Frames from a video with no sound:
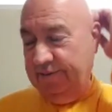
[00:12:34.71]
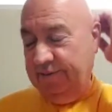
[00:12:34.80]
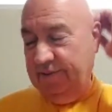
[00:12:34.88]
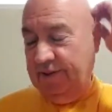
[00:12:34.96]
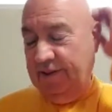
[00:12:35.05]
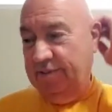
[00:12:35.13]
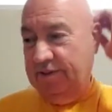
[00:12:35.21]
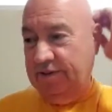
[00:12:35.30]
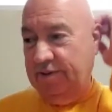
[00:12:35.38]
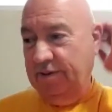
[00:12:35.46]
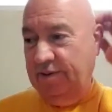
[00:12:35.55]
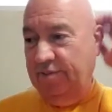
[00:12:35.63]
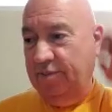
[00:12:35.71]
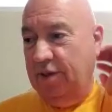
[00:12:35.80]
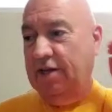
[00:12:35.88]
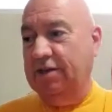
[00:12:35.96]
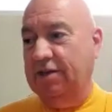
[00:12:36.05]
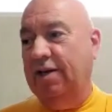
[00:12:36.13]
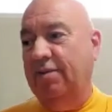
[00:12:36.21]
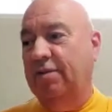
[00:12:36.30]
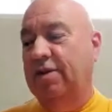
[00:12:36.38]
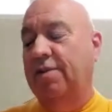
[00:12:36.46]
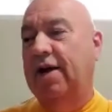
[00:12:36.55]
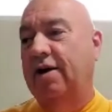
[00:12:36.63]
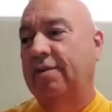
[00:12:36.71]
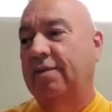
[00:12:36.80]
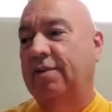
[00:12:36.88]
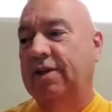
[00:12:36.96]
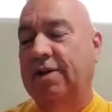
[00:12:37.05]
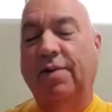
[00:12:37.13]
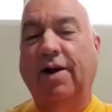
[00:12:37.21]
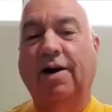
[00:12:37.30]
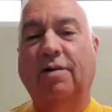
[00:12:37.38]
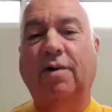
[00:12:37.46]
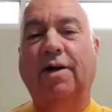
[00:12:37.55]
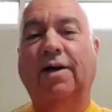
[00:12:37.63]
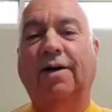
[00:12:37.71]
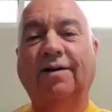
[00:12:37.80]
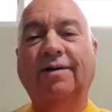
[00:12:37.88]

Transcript: he was boxing with a bear, but the bear won.